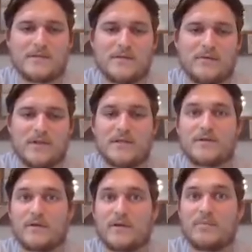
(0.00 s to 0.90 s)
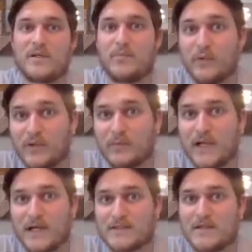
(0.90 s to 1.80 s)
And so these are going to be building
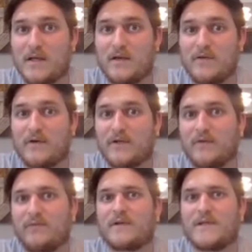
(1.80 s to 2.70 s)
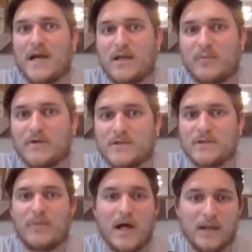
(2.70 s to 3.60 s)
blocks for different dimers
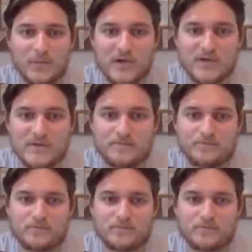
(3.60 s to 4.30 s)
and polymers